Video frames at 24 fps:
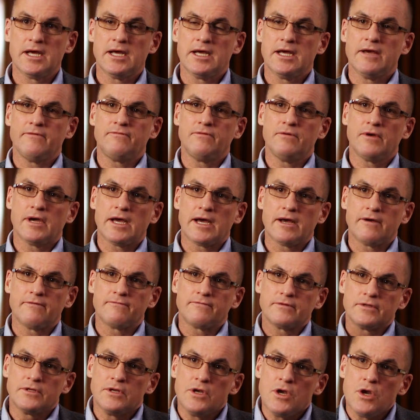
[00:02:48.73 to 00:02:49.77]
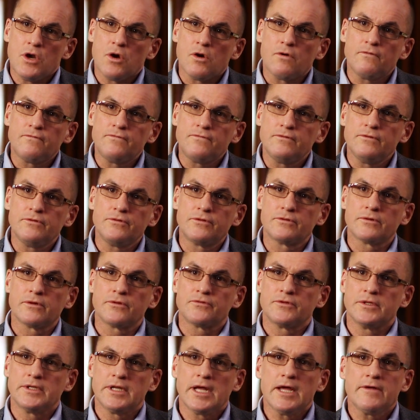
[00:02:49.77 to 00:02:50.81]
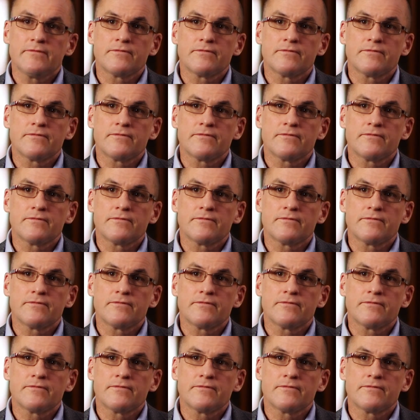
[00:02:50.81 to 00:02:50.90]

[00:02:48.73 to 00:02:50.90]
if you have no food throughout the day,